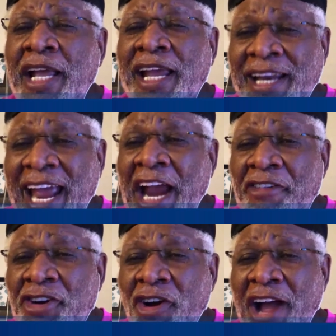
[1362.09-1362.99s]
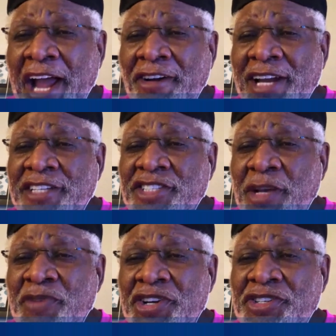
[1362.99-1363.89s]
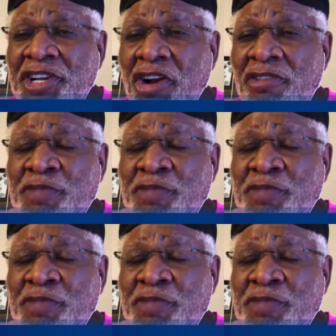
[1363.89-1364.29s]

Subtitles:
in Akron, Ohio, like some years ago.